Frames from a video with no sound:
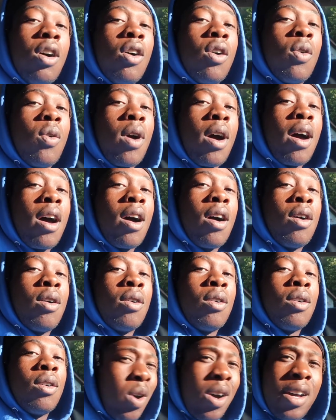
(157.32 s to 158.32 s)
Oh wow.
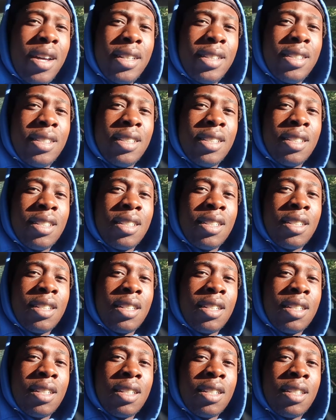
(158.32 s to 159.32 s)
What?
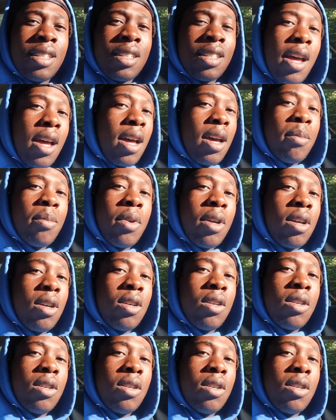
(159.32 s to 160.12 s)
Ah, bro.